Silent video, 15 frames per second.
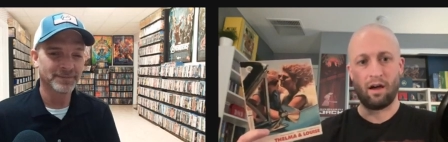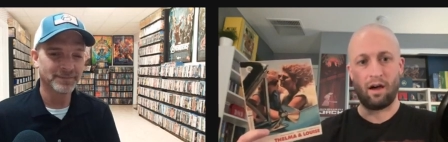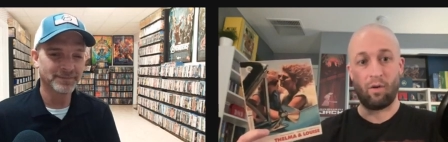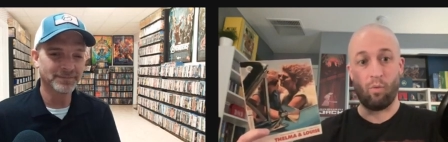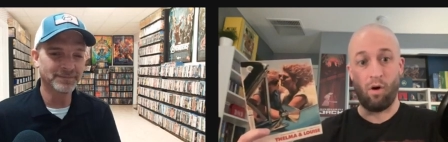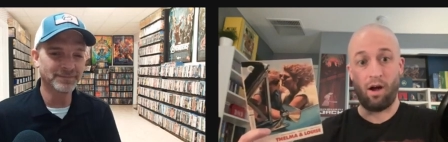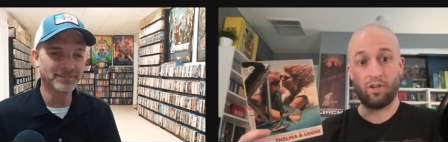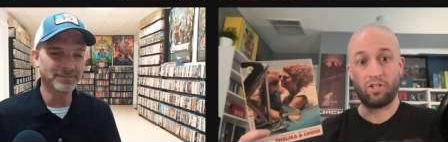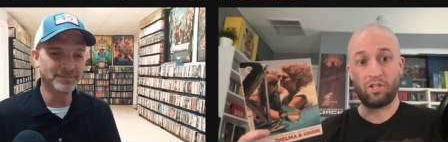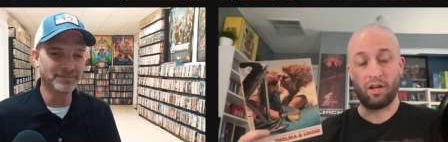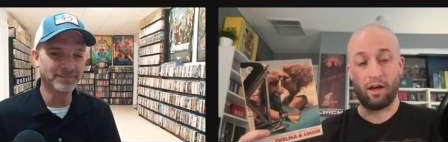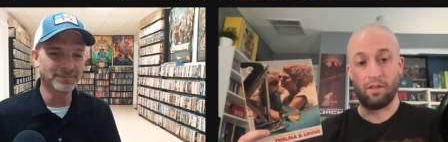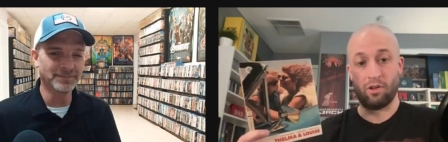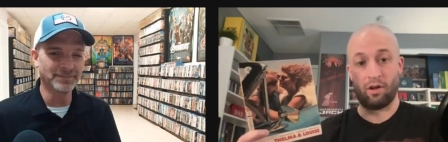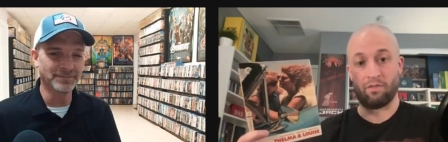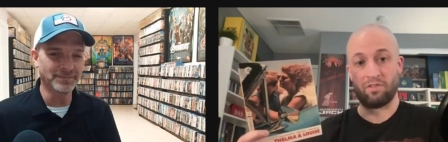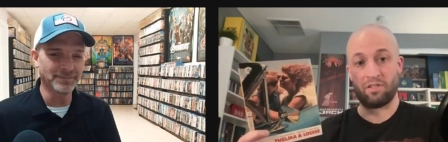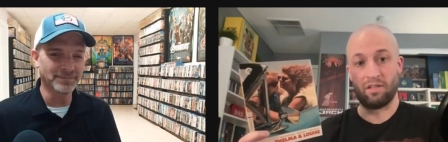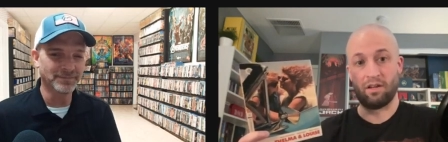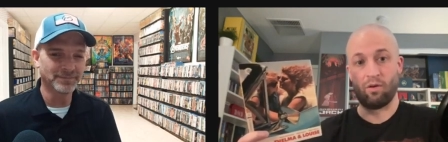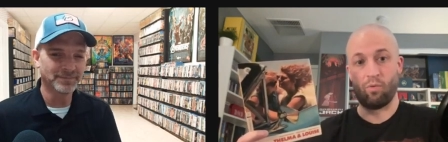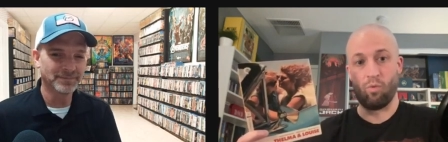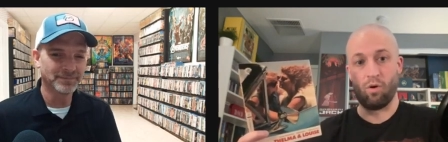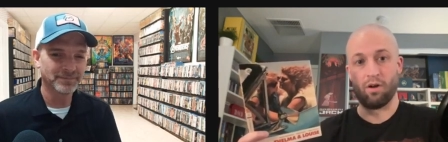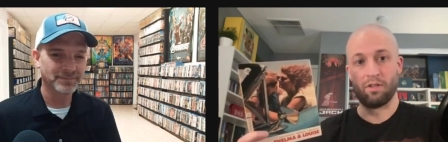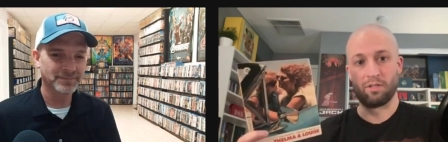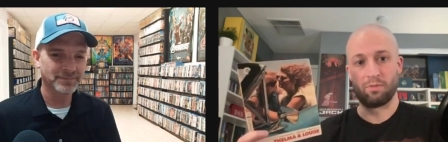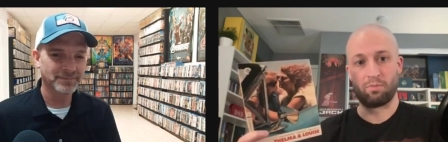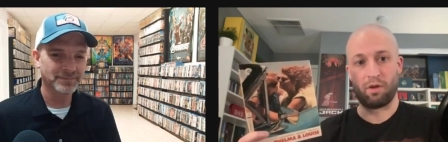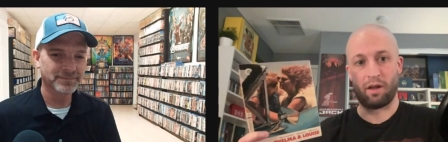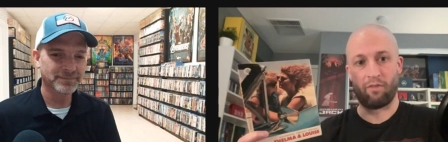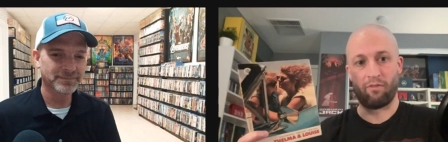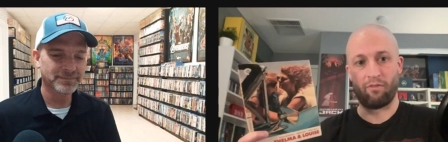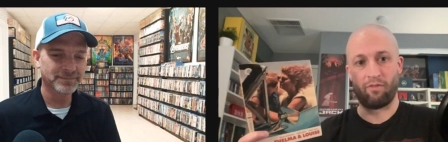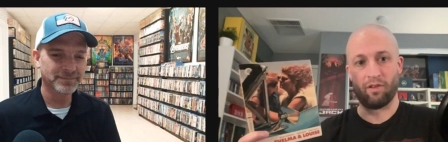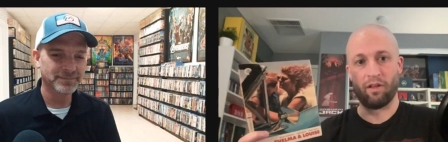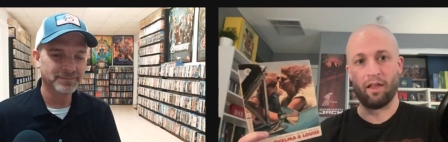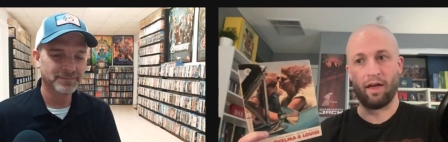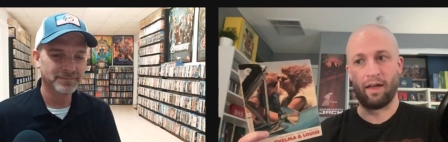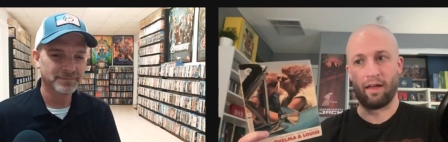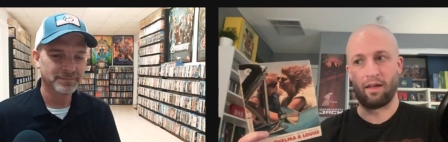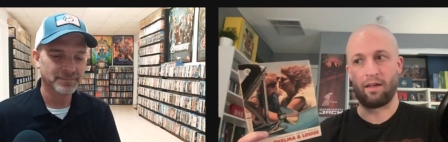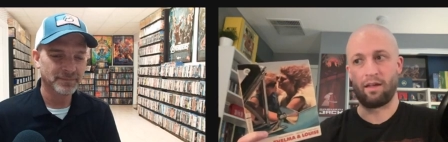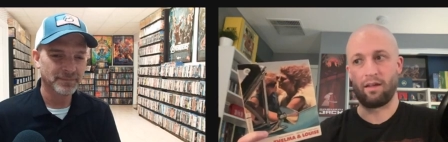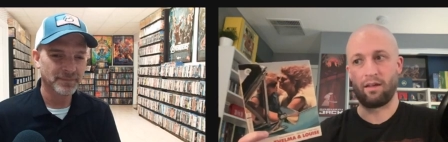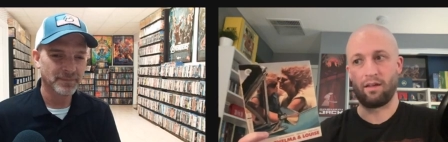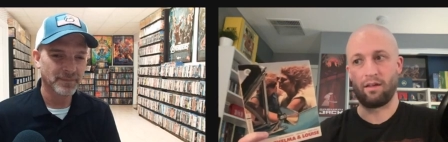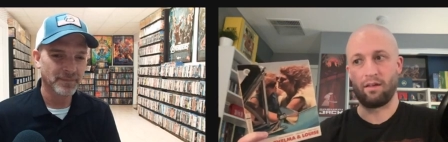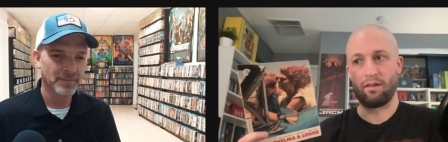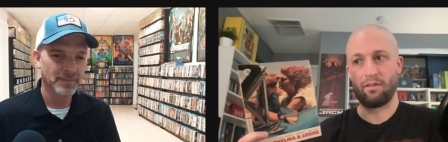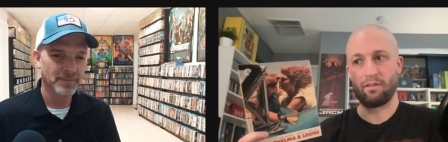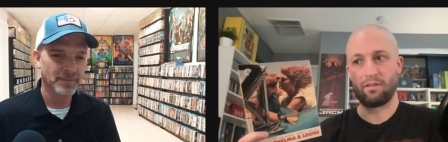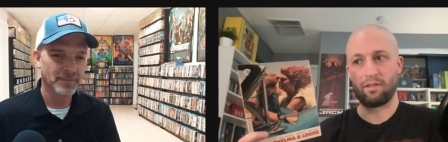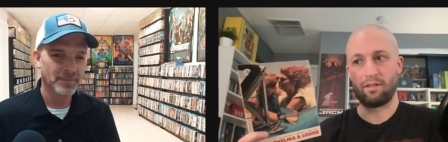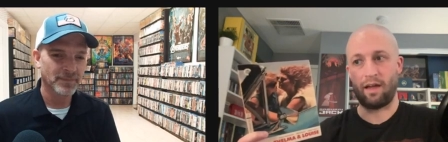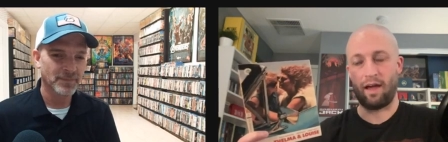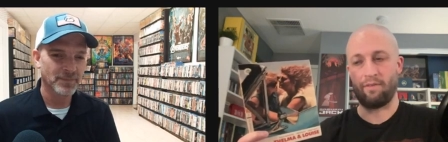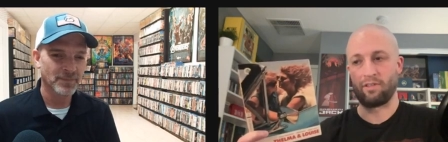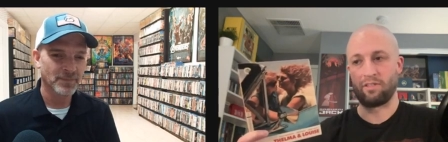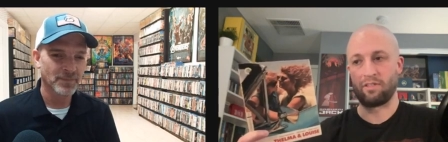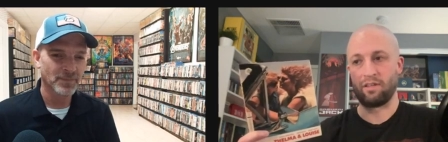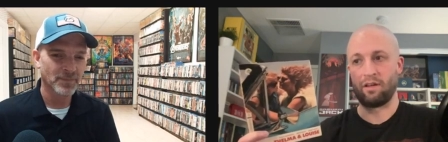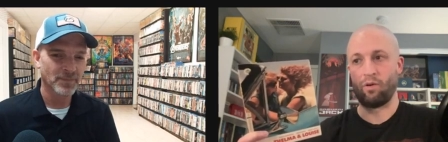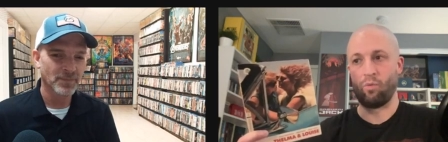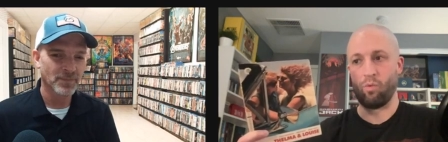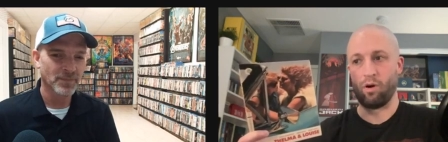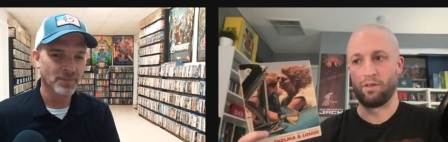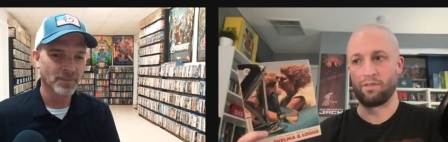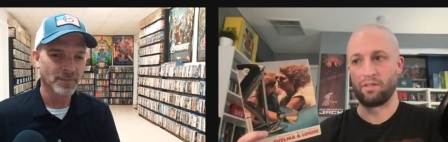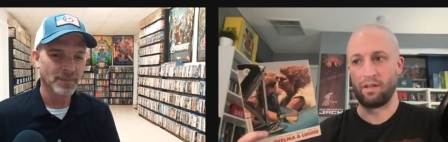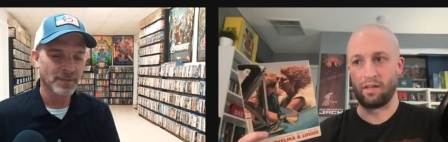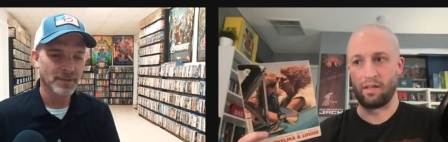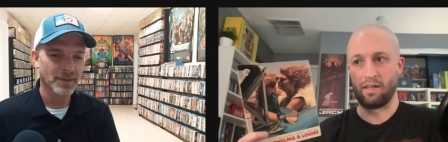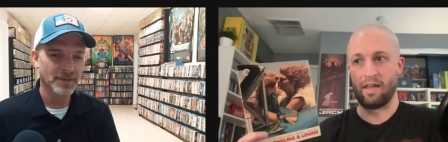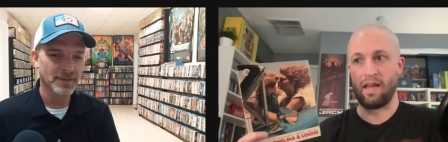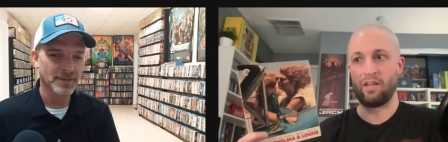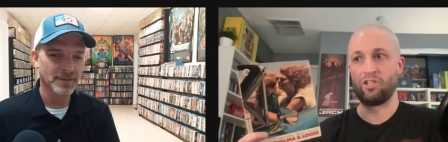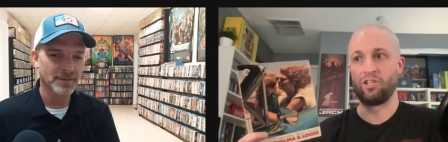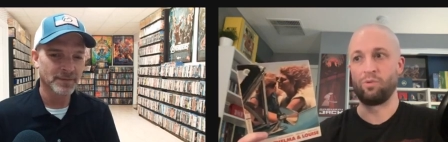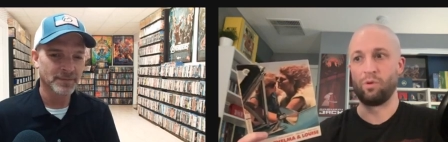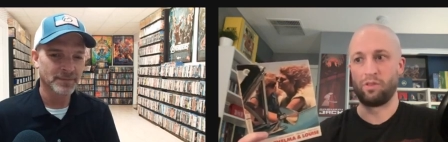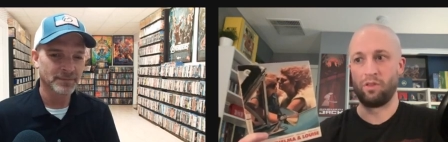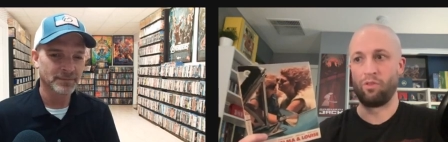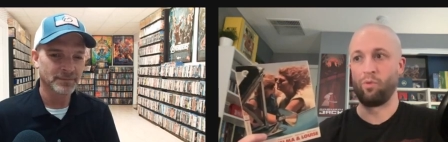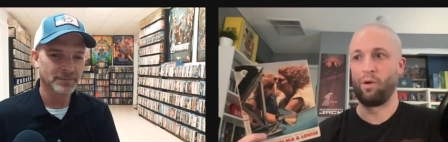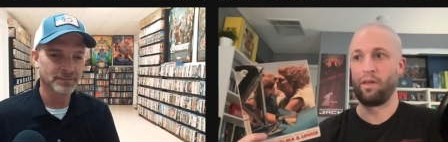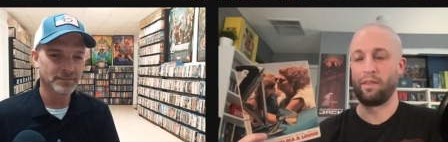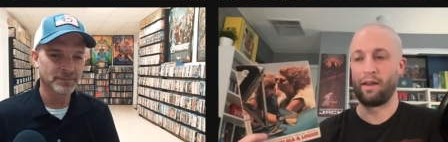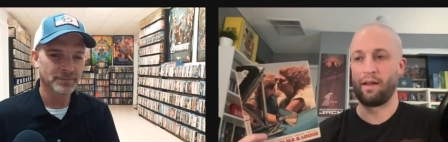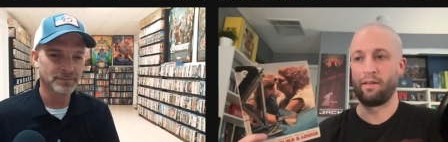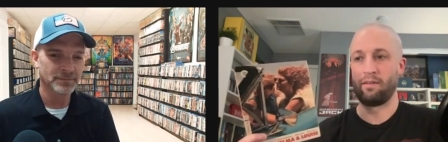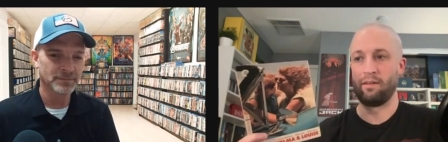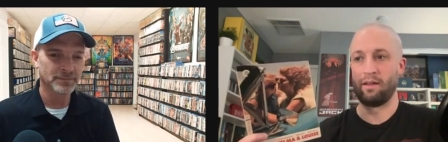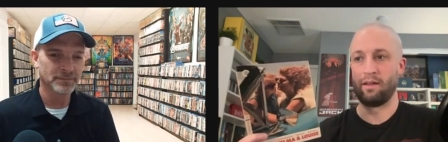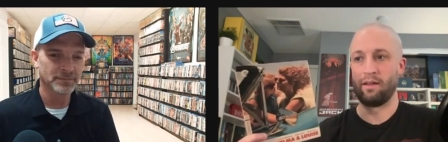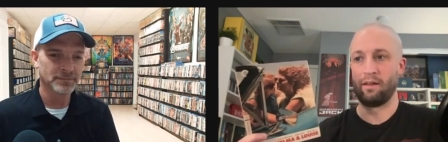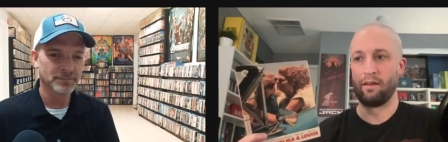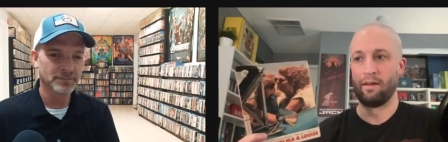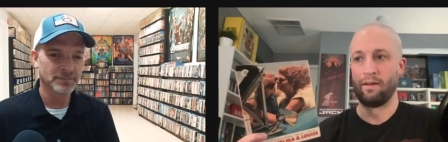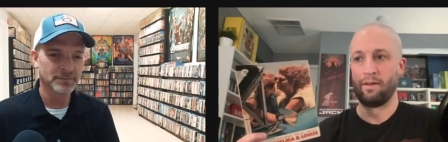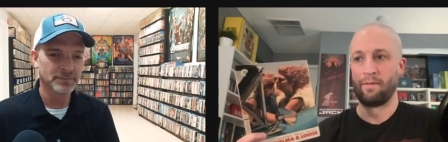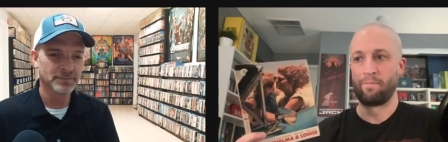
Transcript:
Speaker 1: I watched, uh, you know, I've seen it once, but I feel like having seen it once and engaging with it the way that I did,